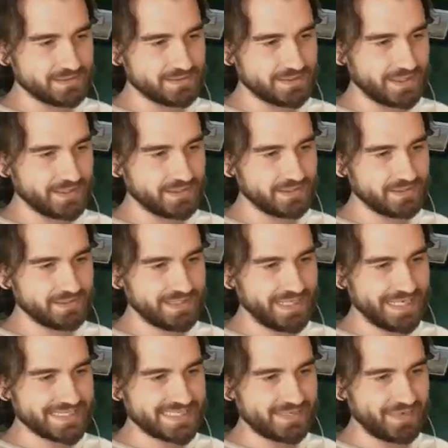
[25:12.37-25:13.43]
Yeah.
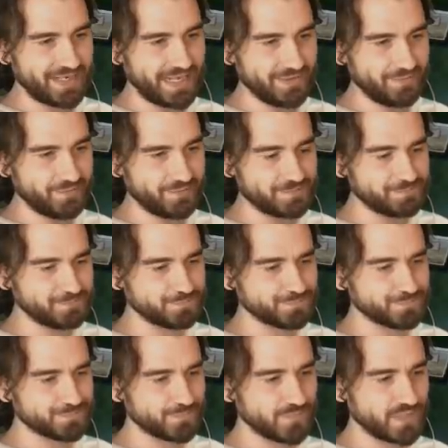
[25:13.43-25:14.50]
Gain 7 life.
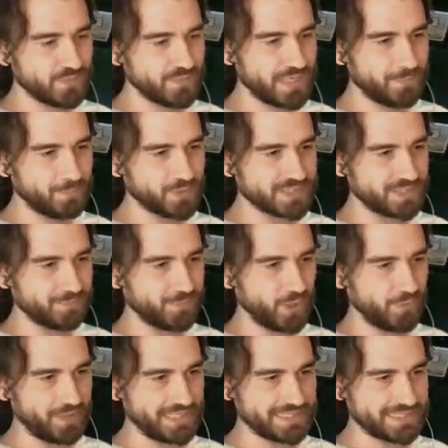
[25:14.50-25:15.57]
We're gonna put some
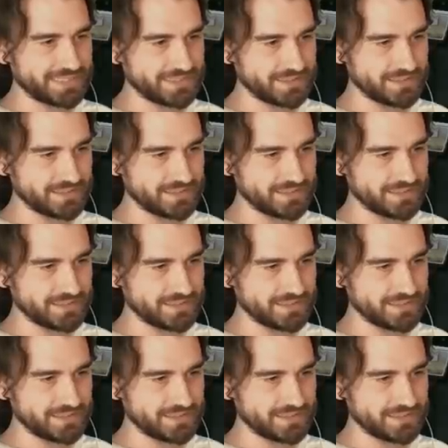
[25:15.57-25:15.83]
permanents.